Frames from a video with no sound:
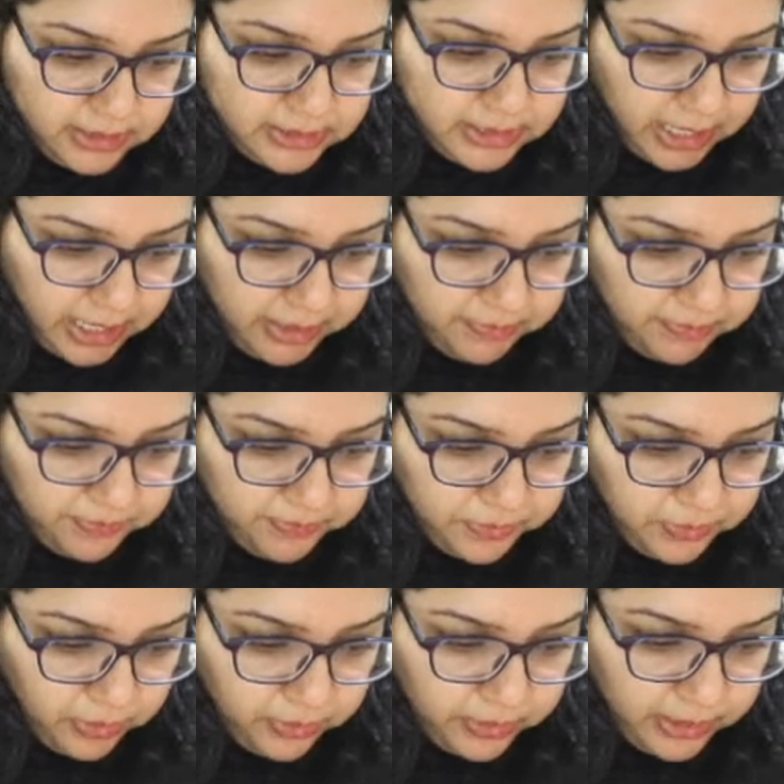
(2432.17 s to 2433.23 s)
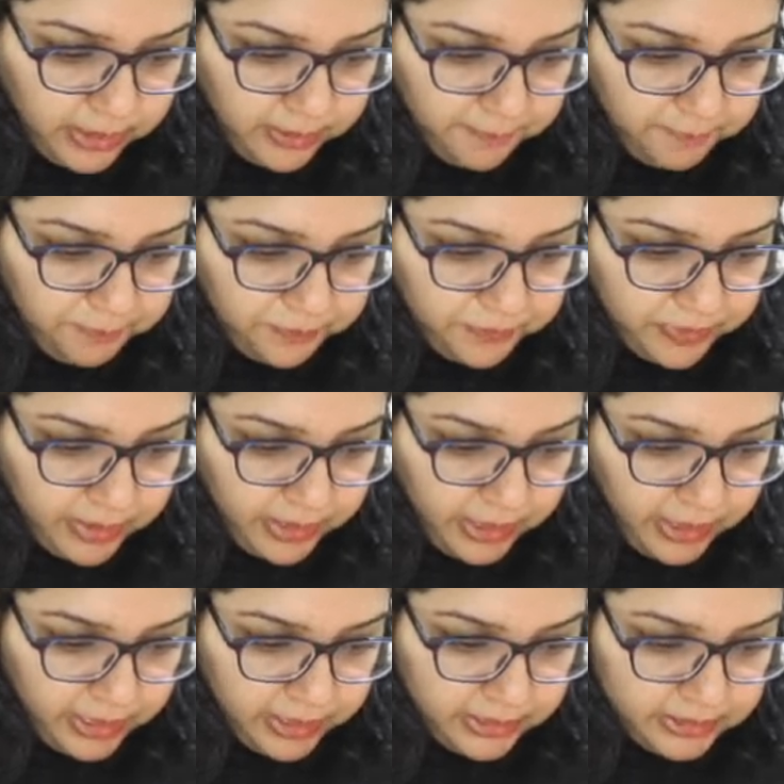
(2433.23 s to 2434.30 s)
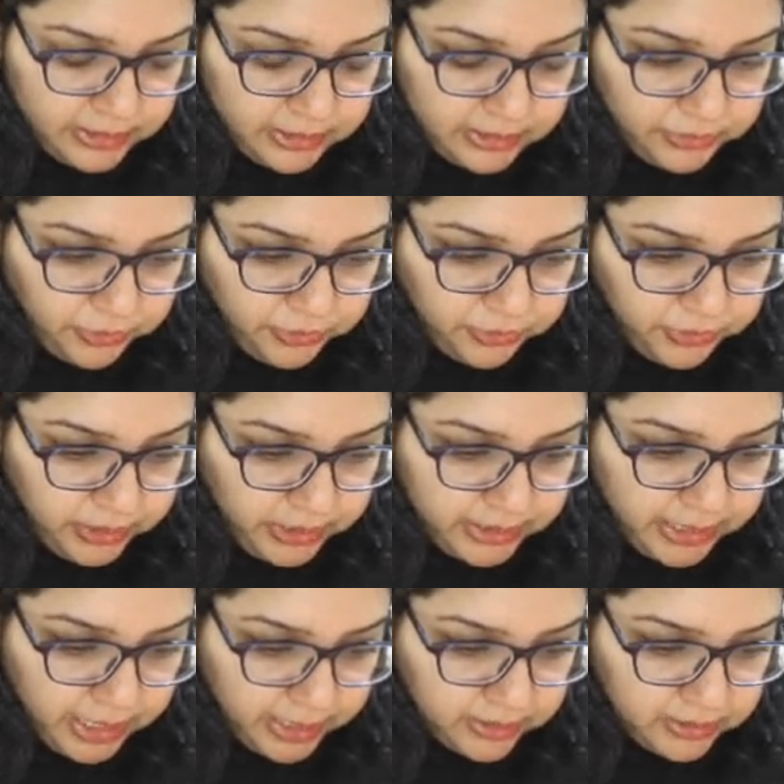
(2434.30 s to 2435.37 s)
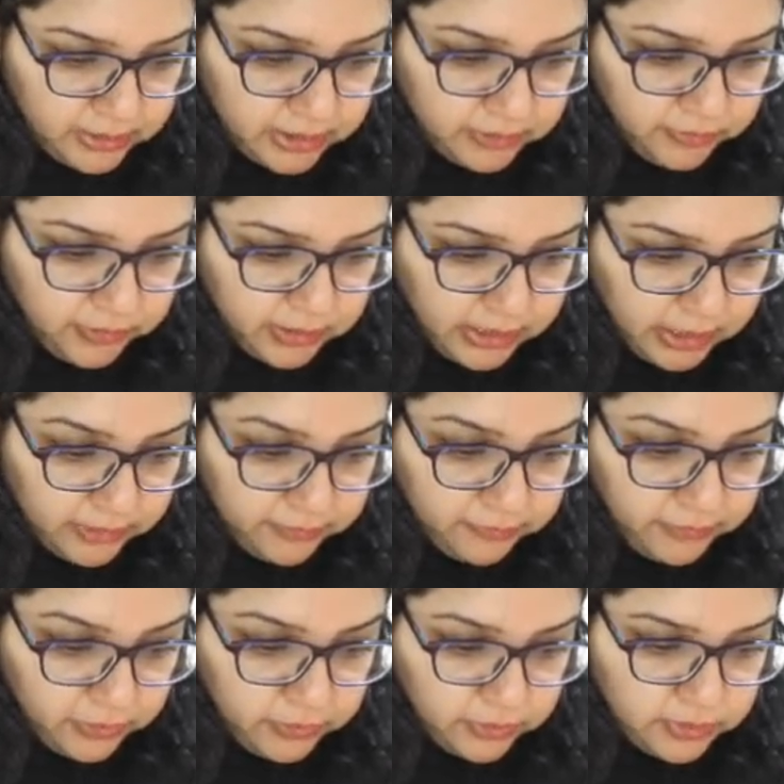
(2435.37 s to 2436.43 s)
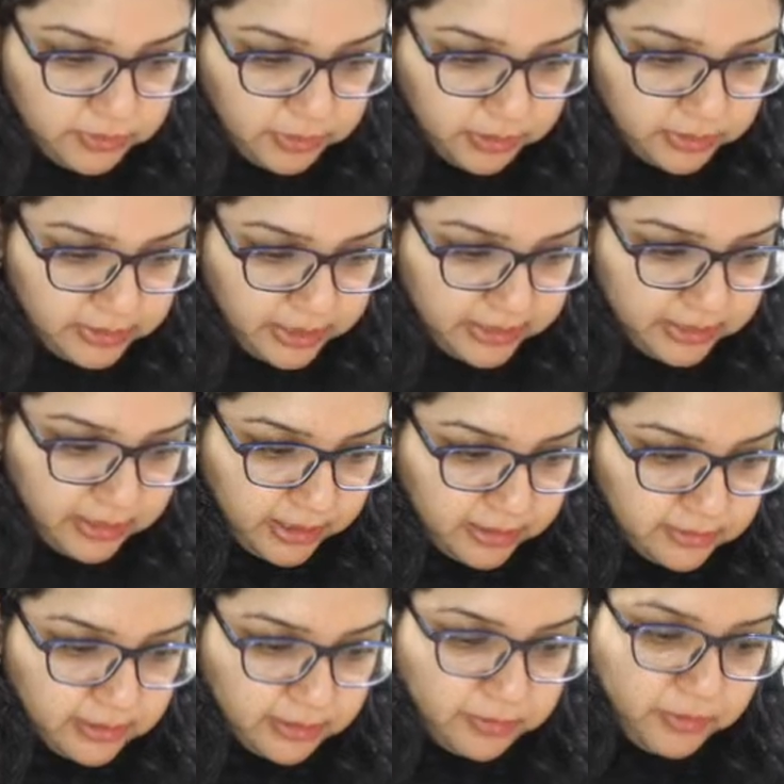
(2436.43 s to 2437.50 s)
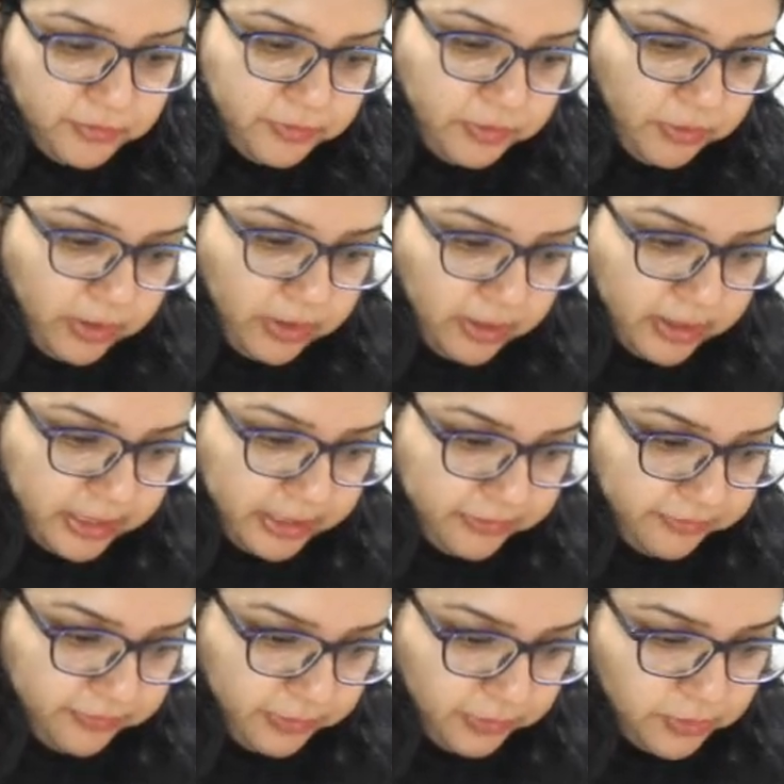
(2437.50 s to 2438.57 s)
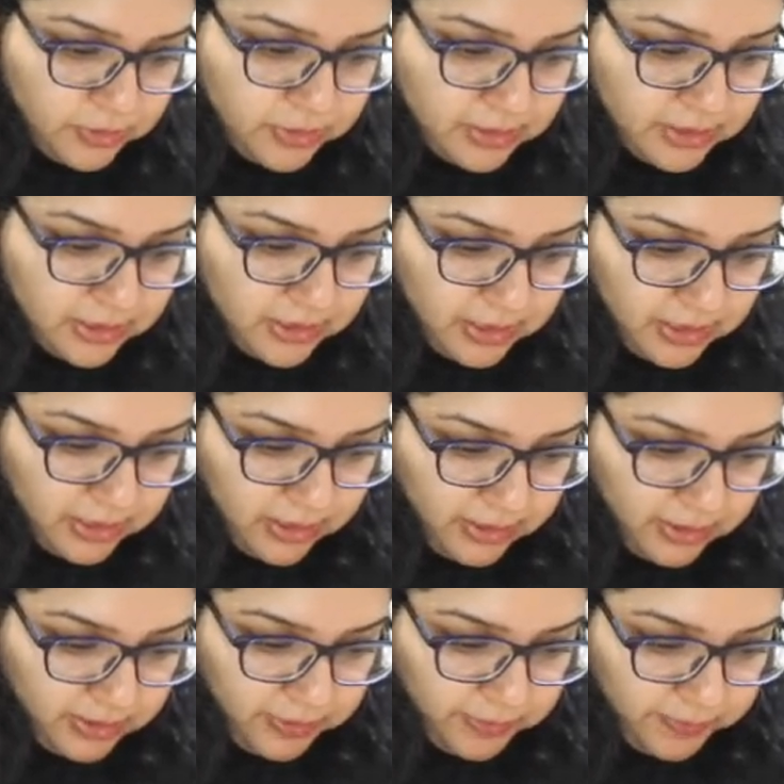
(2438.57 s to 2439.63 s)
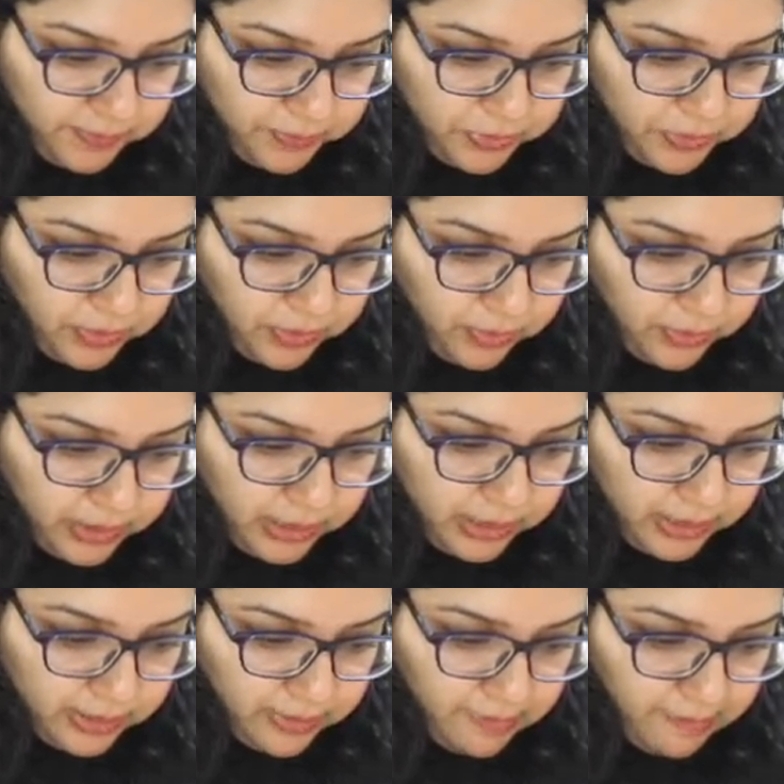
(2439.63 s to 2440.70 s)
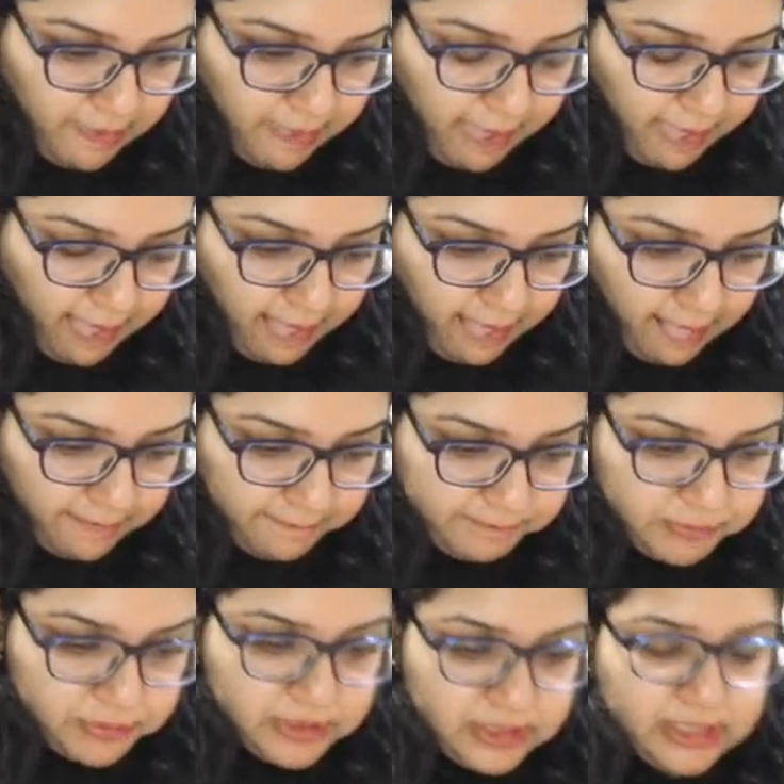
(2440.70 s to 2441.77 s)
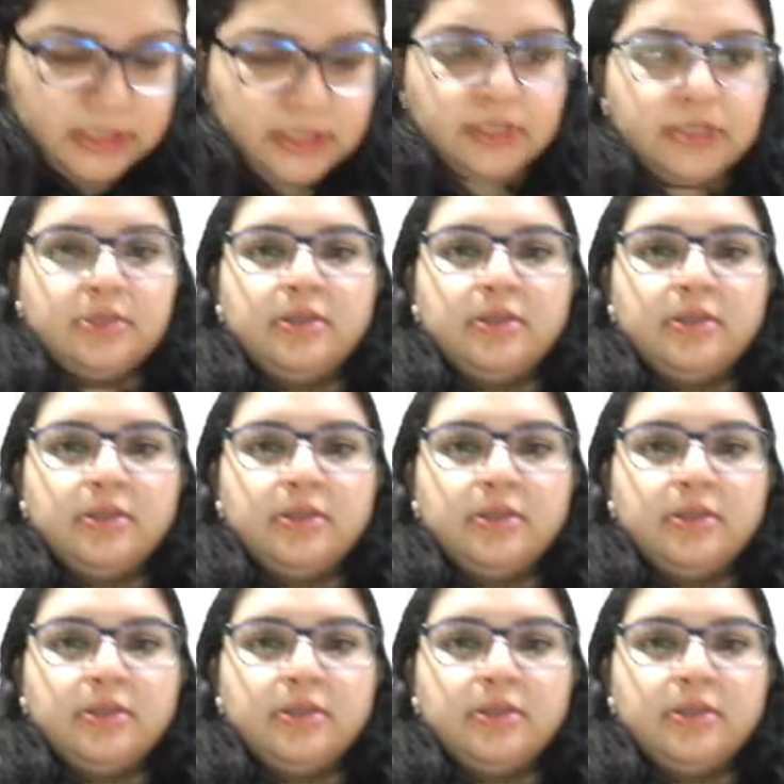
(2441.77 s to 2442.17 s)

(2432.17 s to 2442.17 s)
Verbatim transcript: time. Okay, and uh, not only that, it will confuse, because I think some of you all are confused. Okay, uh, just.